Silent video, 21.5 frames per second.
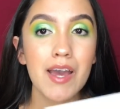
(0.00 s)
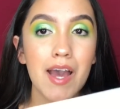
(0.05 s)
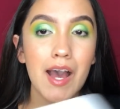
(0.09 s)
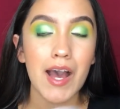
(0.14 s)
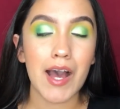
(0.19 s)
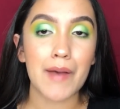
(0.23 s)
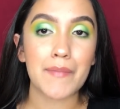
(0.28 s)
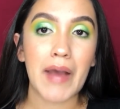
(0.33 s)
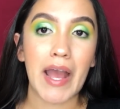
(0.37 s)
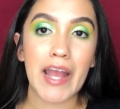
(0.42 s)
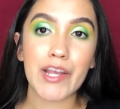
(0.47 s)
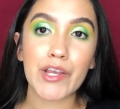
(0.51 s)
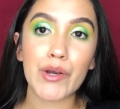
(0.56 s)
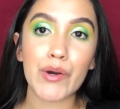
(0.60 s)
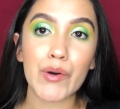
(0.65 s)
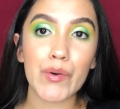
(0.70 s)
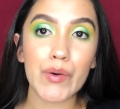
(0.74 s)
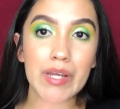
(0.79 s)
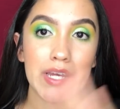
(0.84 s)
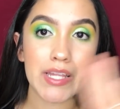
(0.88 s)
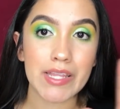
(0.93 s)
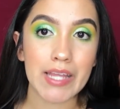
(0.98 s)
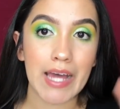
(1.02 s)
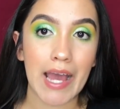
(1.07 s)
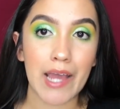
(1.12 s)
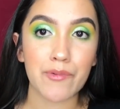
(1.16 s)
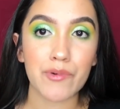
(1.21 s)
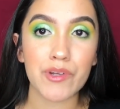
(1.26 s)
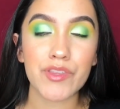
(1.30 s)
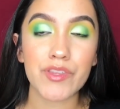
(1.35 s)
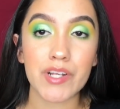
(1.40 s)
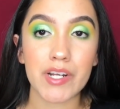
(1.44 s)
I know in the
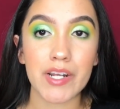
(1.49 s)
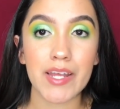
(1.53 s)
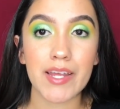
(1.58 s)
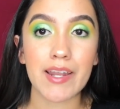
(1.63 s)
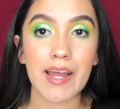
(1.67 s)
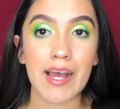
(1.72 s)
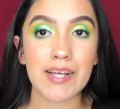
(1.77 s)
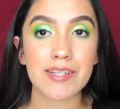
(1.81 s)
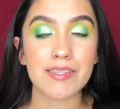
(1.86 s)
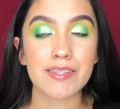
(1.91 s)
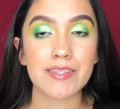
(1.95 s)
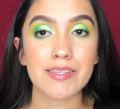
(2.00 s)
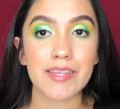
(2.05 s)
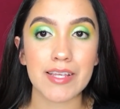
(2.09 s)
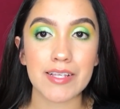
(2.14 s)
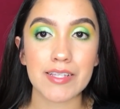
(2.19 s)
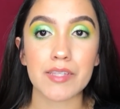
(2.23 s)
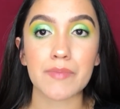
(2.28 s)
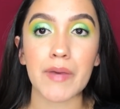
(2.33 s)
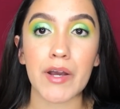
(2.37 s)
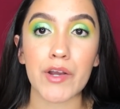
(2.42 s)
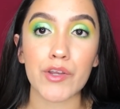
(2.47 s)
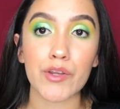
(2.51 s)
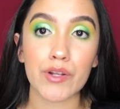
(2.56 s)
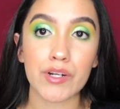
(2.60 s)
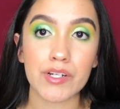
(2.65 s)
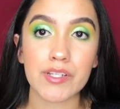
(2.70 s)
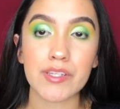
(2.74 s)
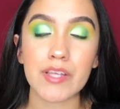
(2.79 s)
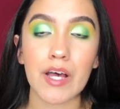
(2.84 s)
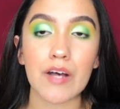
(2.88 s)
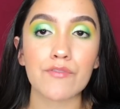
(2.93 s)
I-130 it has things about
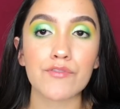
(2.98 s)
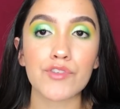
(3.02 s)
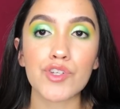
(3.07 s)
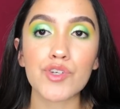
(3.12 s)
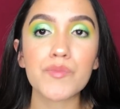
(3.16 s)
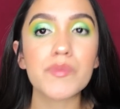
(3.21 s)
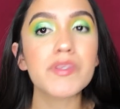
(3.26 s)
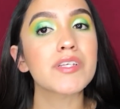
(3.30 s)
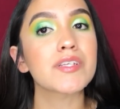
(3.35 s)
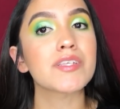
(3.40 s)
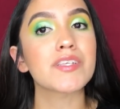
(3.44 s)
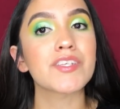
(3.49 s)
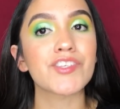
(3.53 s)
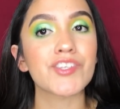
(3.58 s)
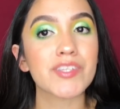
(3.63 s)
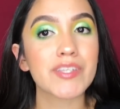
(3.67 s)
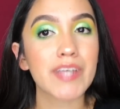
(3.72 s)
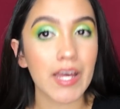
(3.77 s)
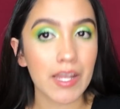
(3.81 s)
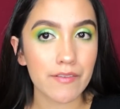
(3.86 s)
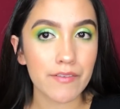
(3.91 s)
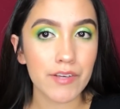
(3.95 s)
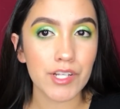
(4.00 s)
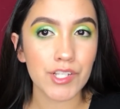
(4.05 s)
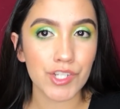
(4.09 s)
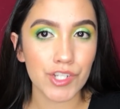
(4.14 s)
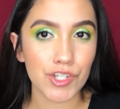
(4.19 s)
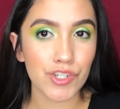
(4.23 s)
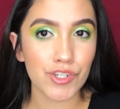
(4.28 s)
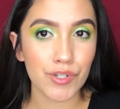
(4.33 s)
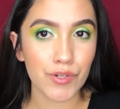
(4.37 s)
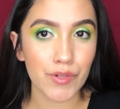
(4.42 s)
yourself too, but this is just kind of
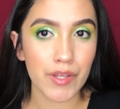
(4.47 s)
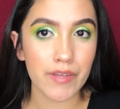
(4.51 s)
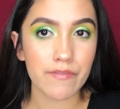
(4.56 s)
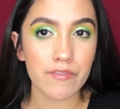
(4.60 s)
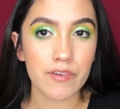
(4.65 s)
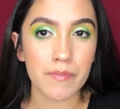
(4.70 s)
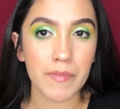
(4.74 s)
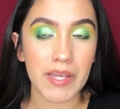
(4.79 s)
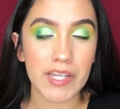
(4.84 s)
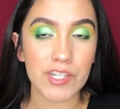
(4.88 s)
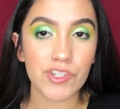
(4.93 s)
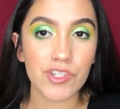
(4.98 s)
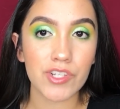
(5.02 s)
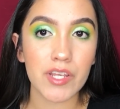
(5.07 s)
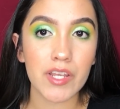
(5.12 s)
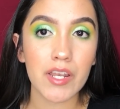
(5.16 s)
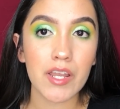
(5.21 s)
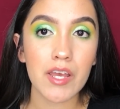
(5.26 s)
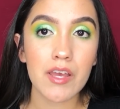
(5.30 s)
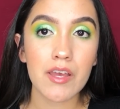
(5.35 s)
additional information.